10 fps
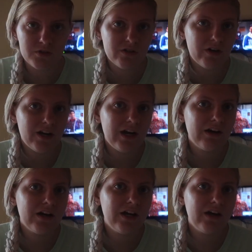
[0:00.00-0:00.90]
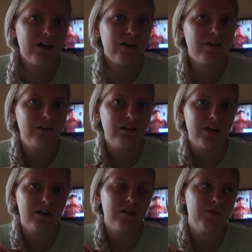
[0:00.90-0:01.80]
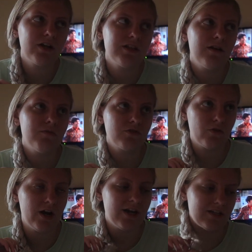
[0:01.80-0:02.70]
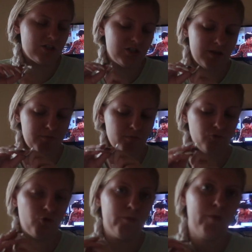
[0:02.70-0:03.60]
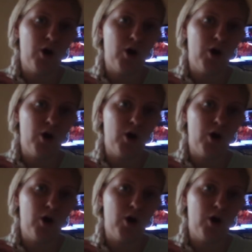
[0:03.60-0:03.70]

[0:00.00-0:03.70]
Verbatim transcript: resort area, like when I say resort, I guess I should say resort